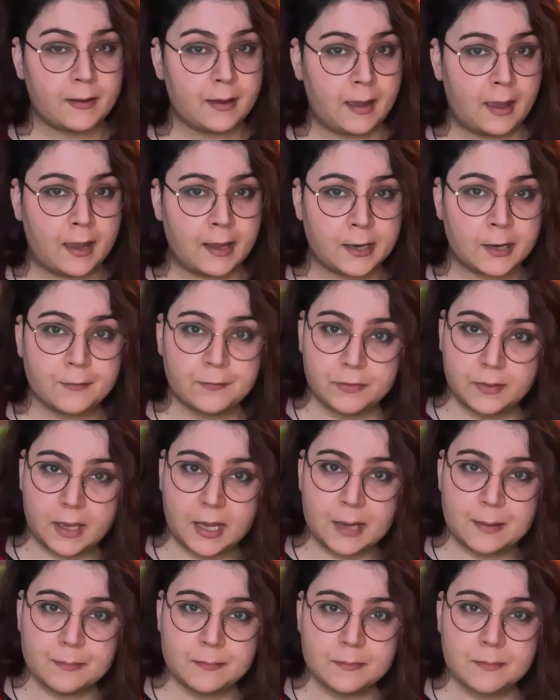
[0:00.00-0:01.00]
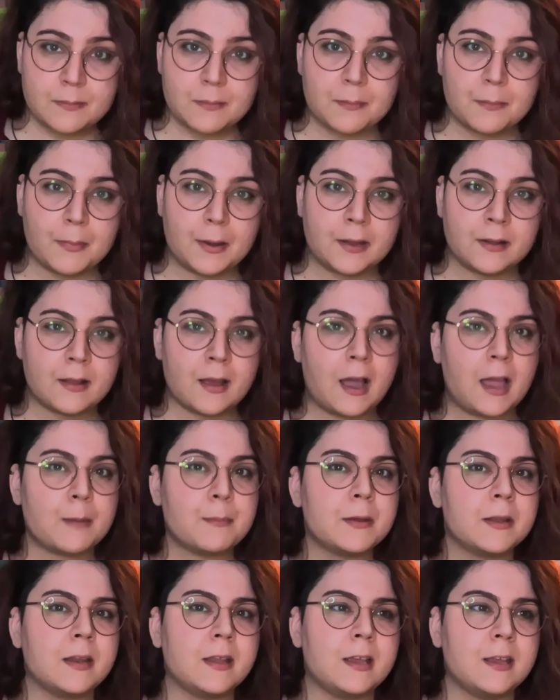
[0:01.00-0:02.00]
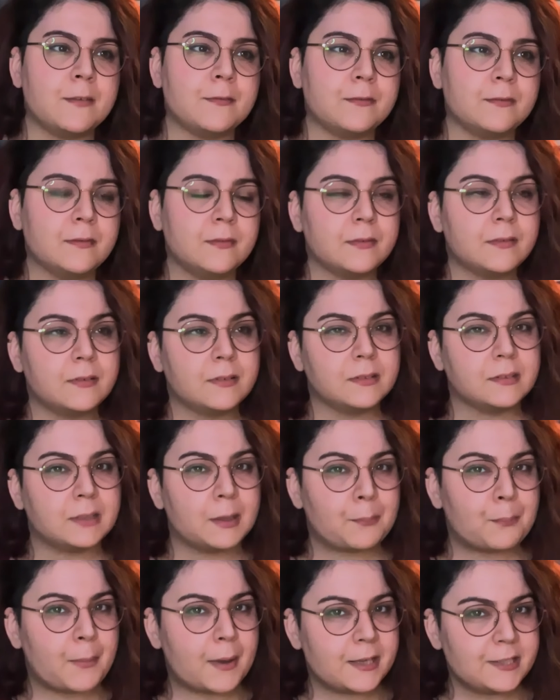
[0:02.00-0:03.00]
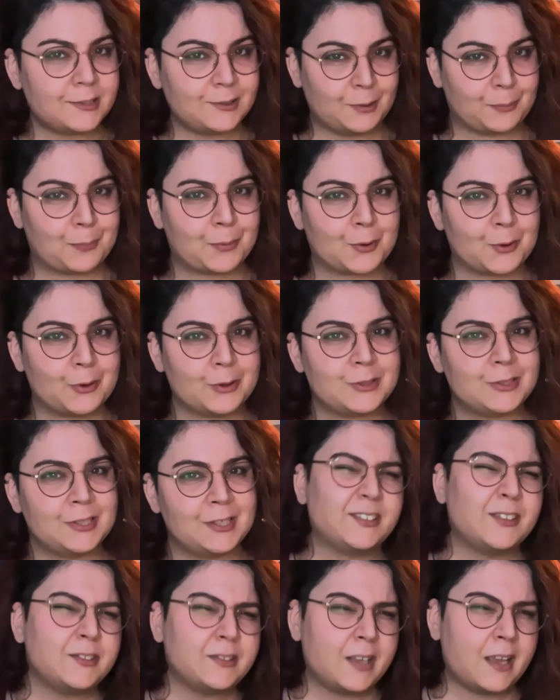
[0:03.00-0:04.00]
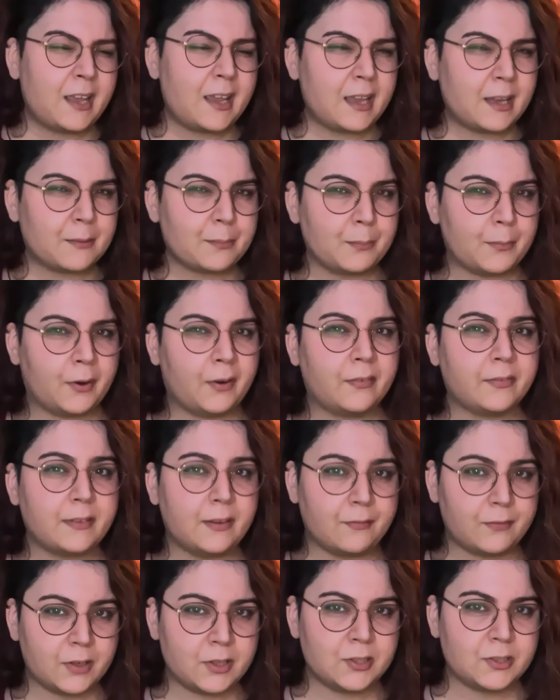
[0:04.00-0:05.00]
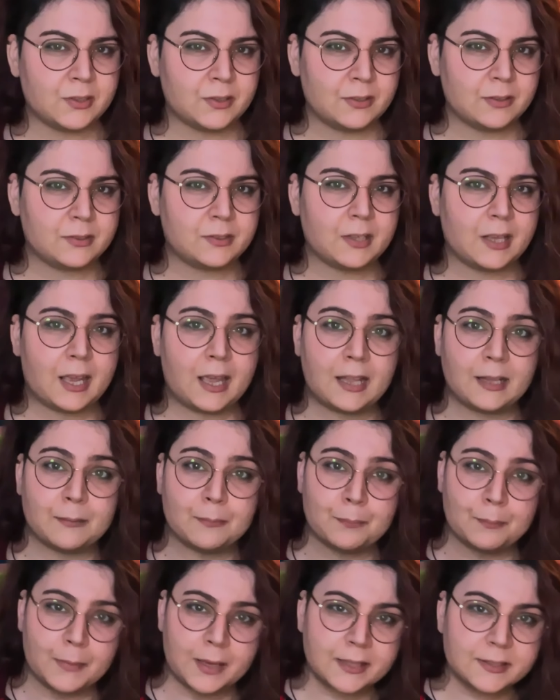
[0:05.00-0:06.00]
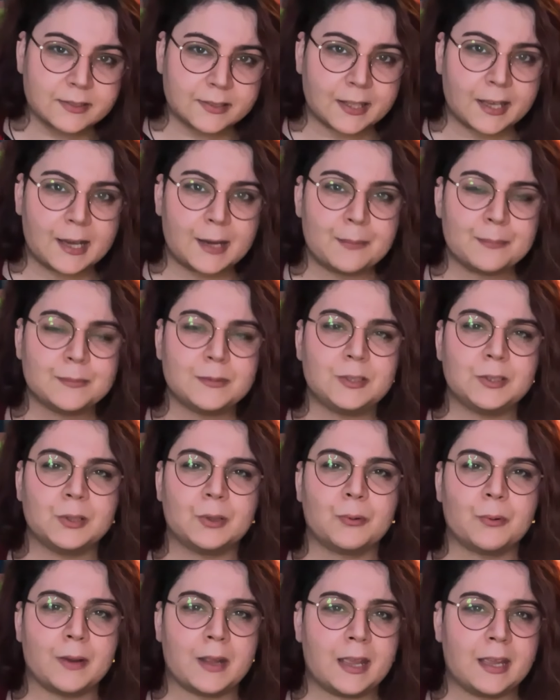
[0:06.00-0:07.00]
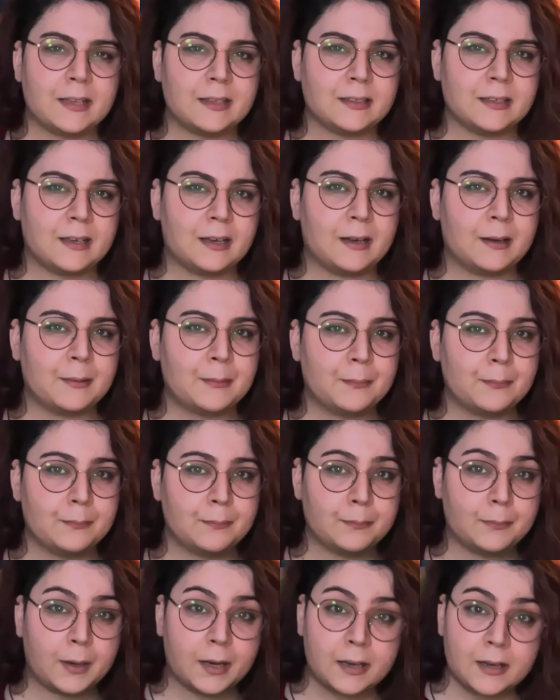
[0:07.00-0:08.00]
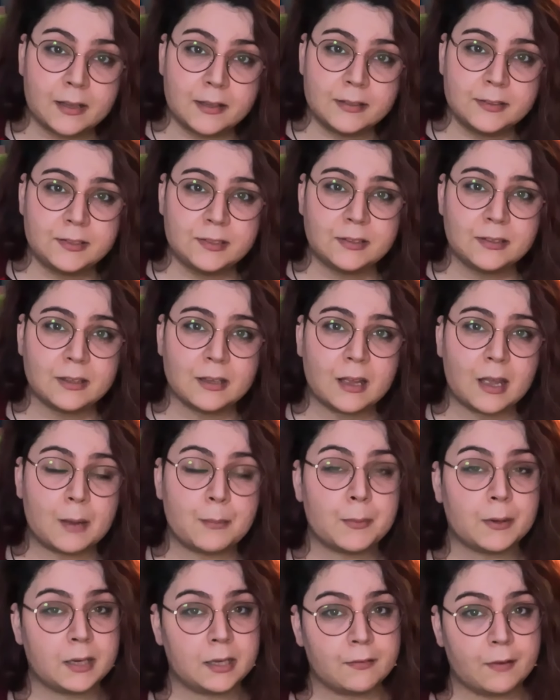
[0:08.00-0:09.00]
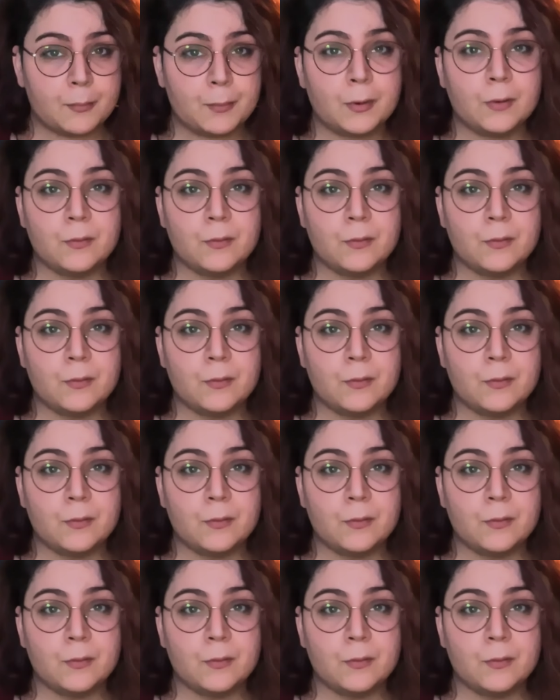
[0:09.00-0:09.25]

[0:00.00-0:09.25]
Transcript: any of them, but I believe the best approach is to take both the visions and mix them to create a balanced and believable